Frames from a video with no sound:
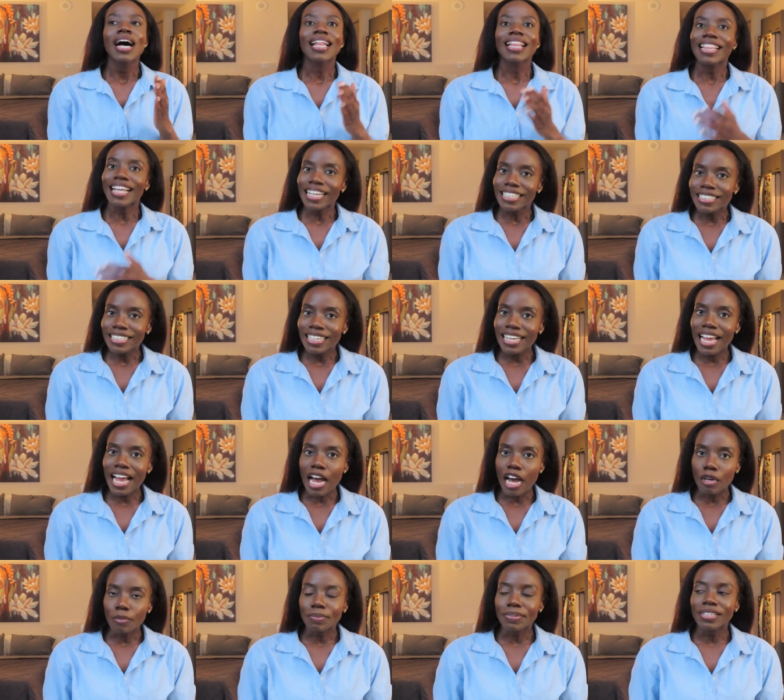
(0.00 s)
That didn't
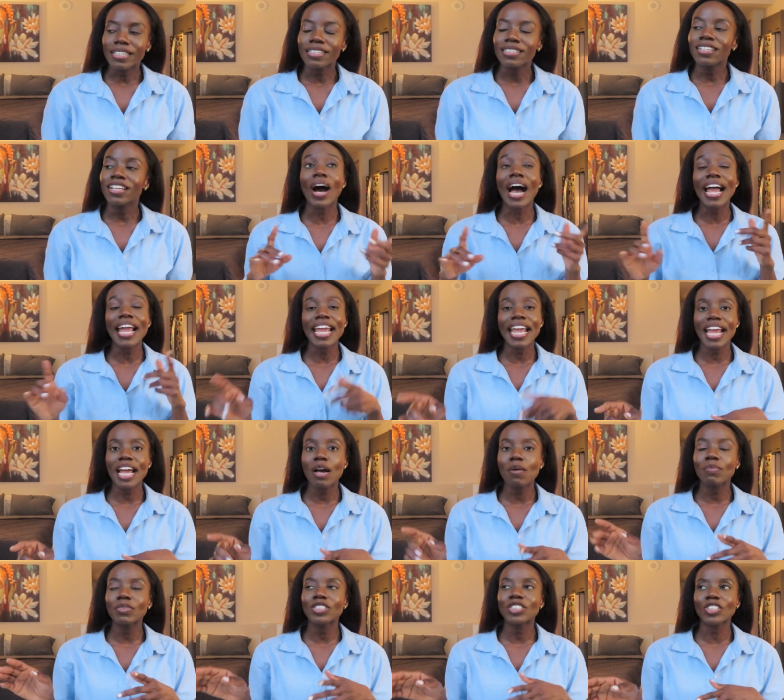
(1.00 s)
happen. So I
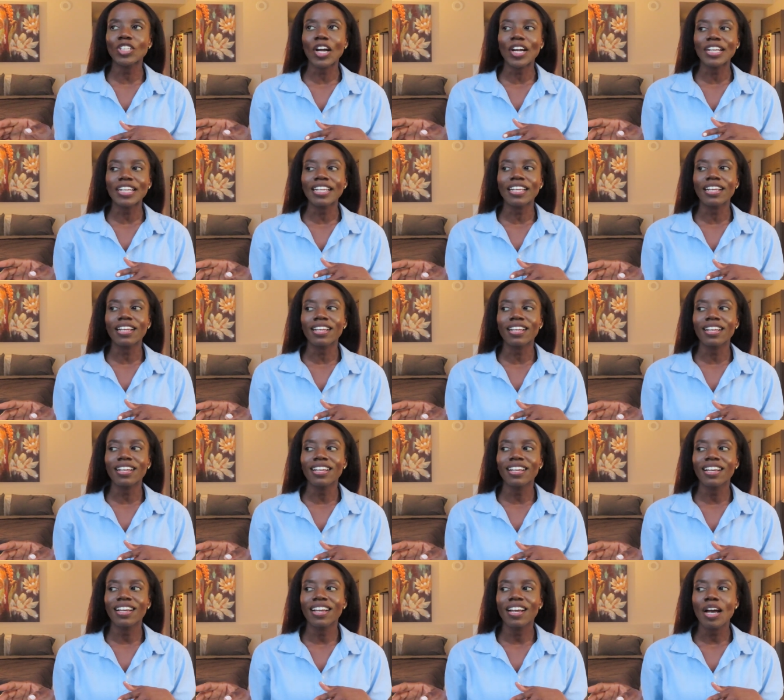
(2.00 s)
am
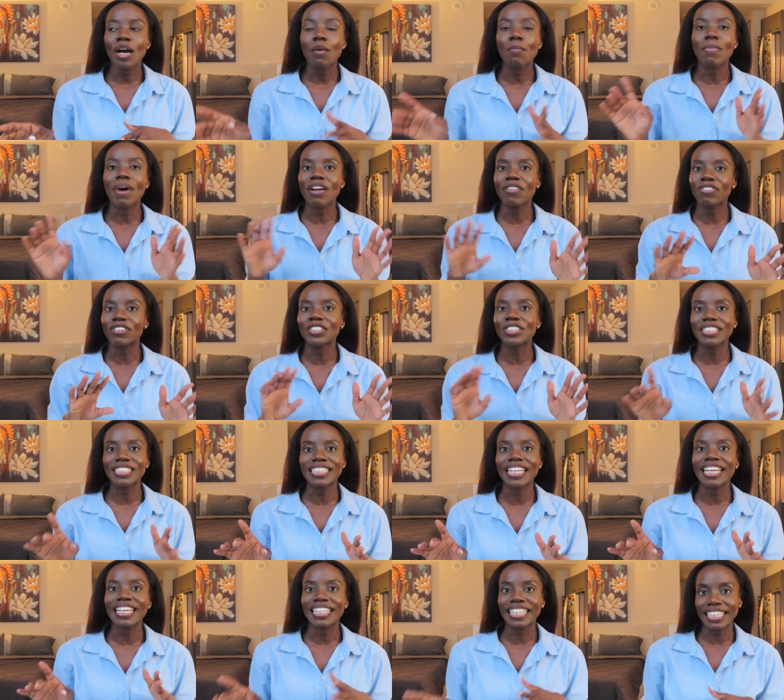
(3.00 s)
starting my
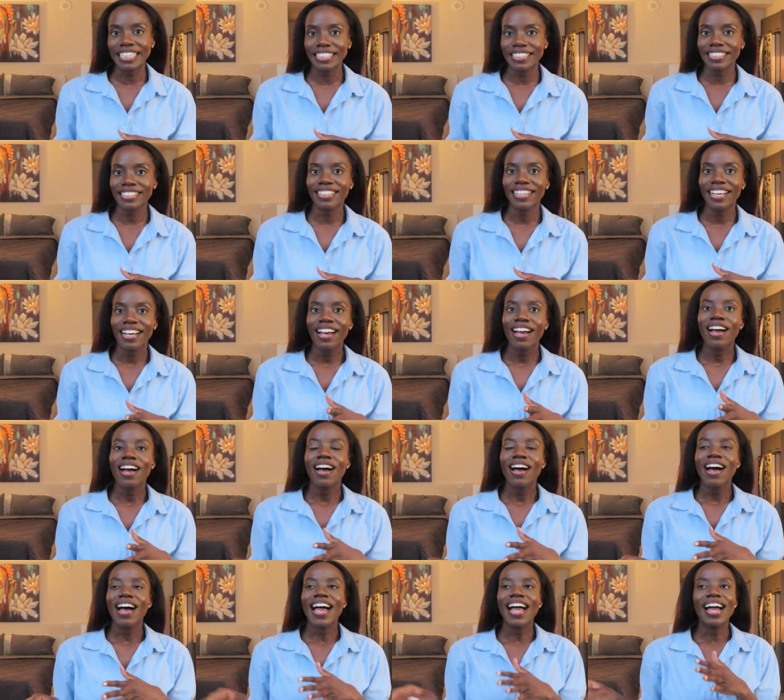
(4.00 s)
first day late.
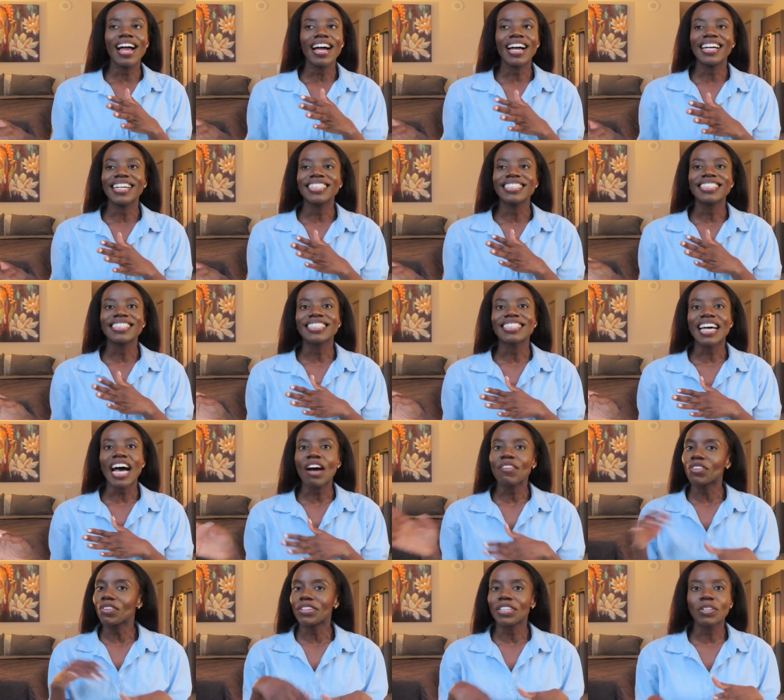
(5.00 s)
And
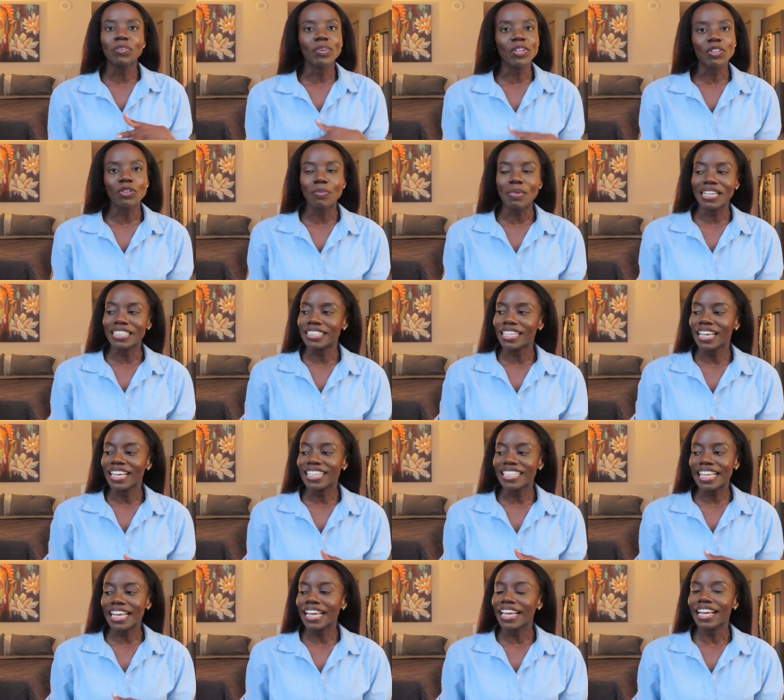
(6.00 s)
I've already went through my
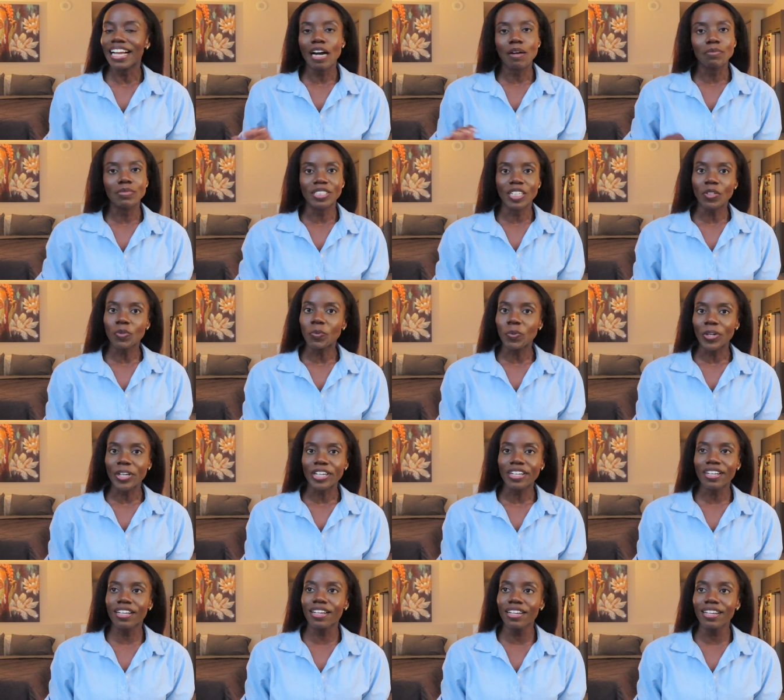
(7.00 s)
day, like I'm done
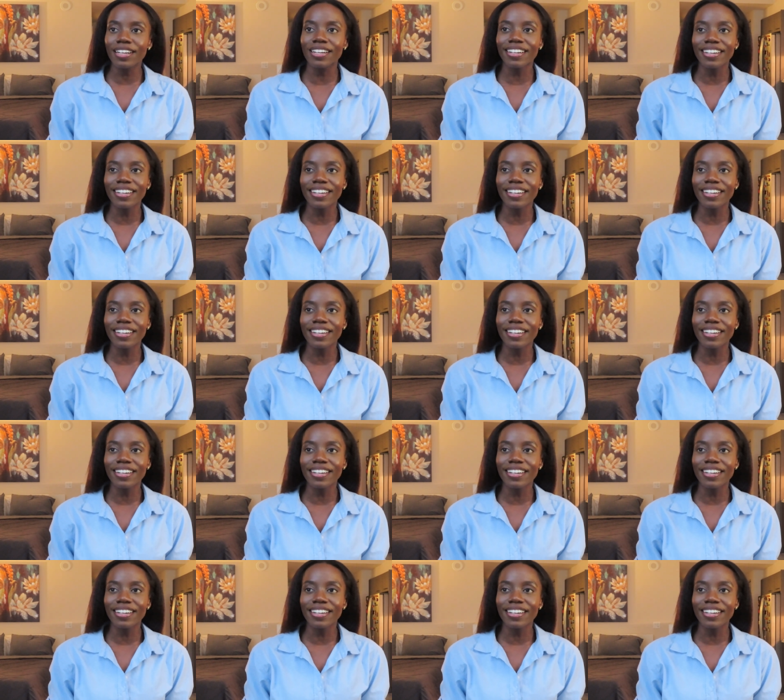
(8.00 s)
work.